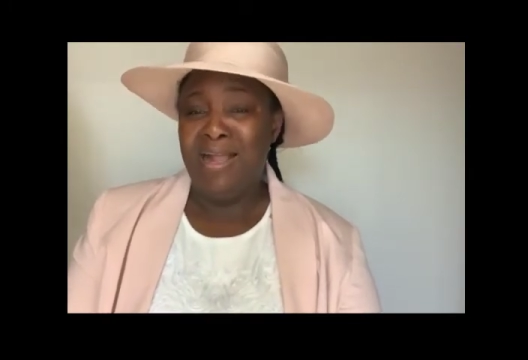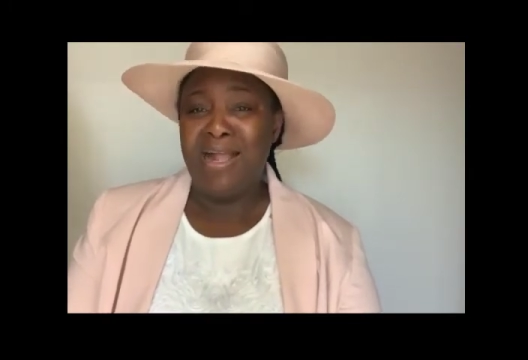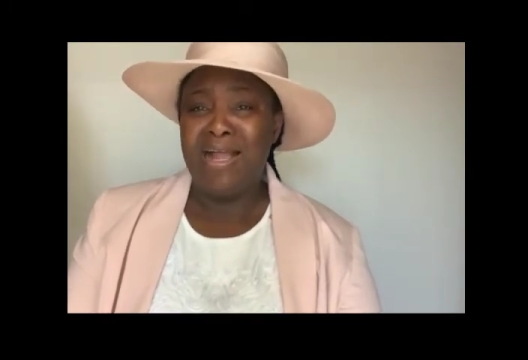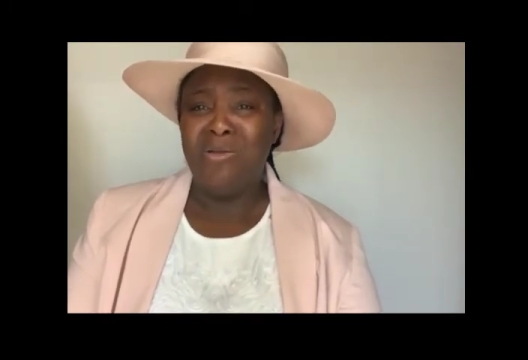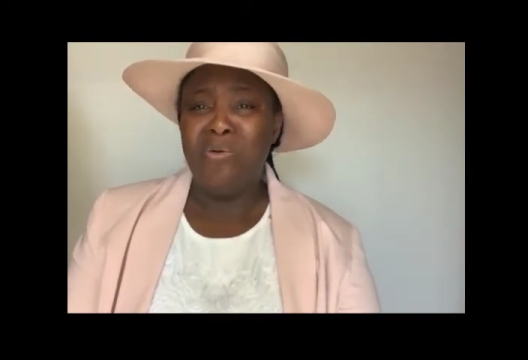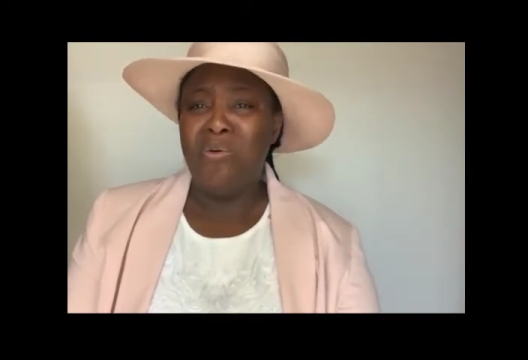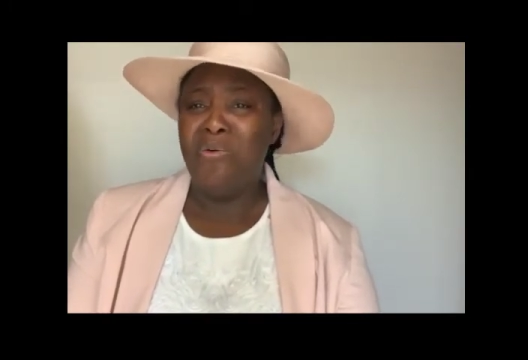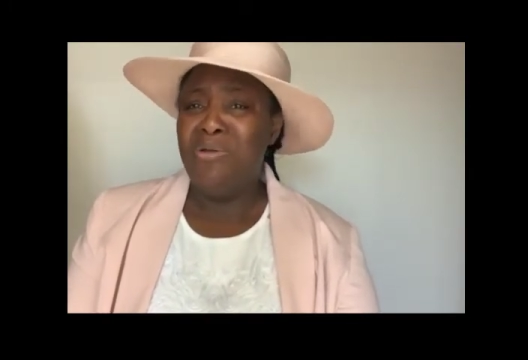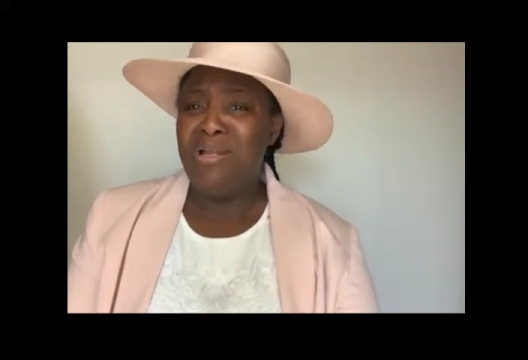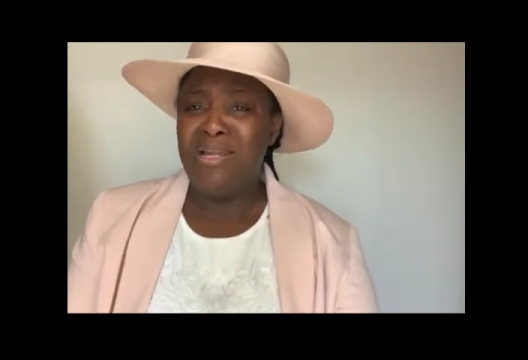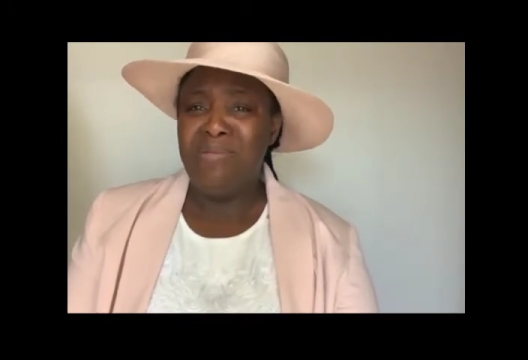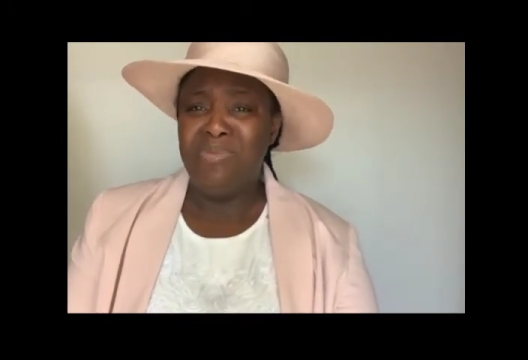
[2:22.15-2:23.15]
can
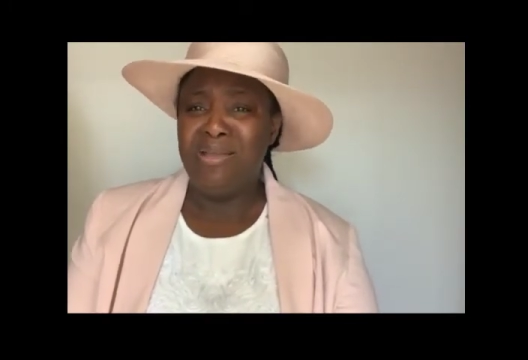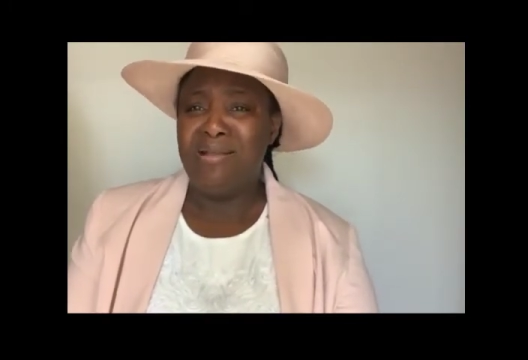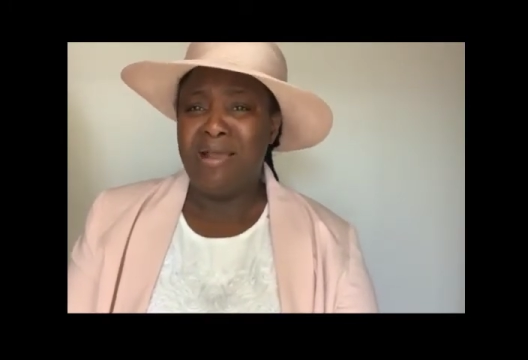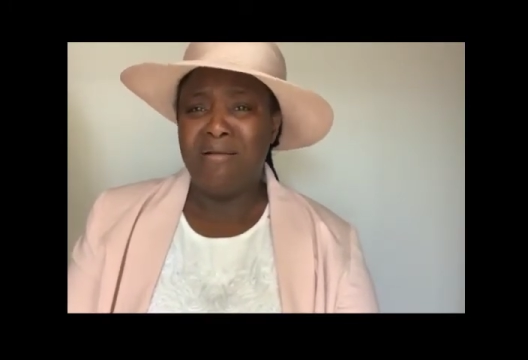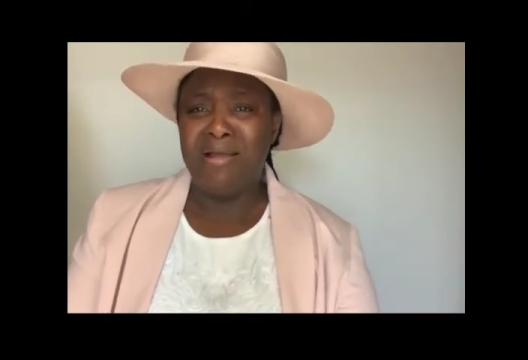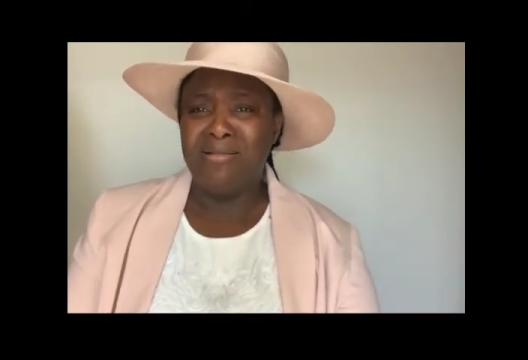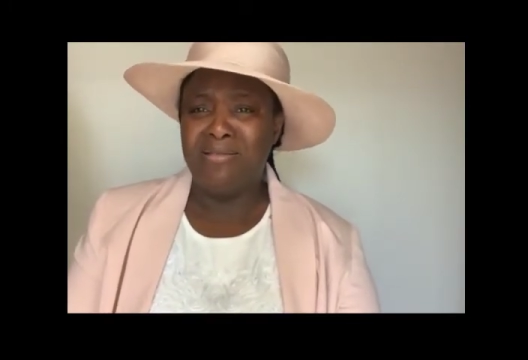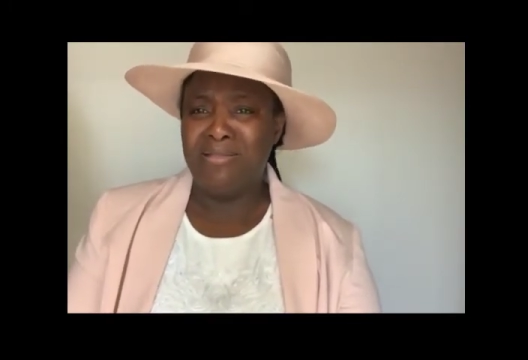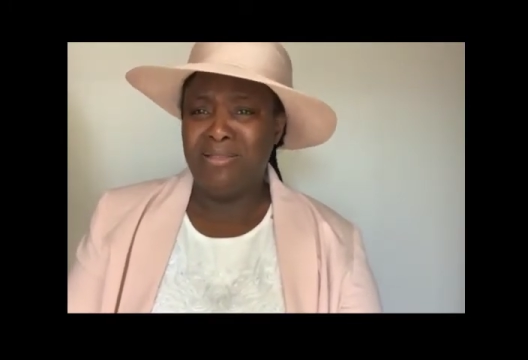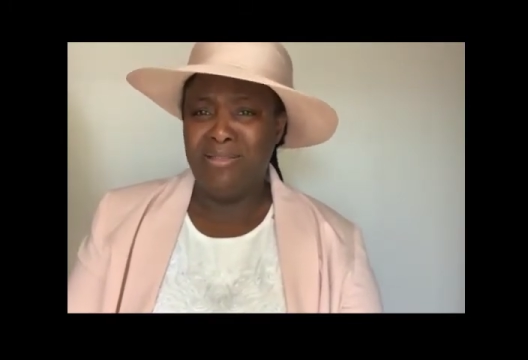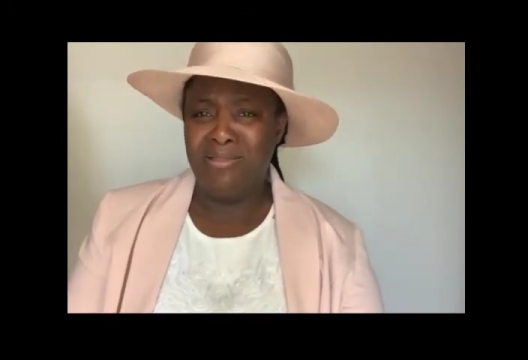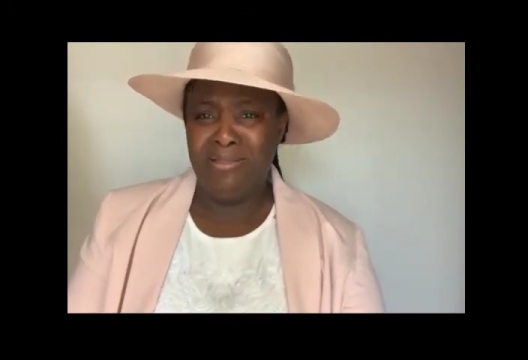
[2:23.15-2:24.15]
only be
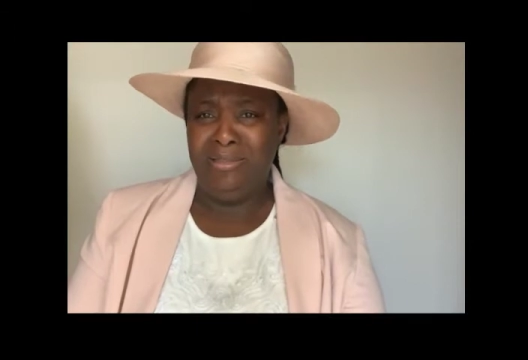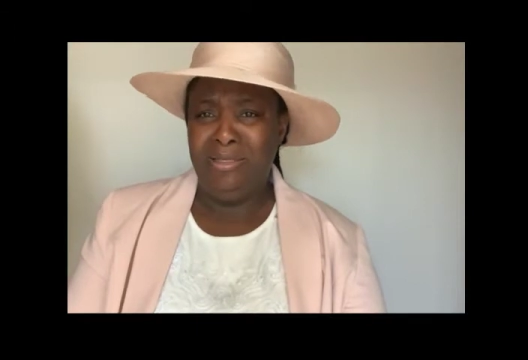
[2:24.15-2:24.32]
guaranteed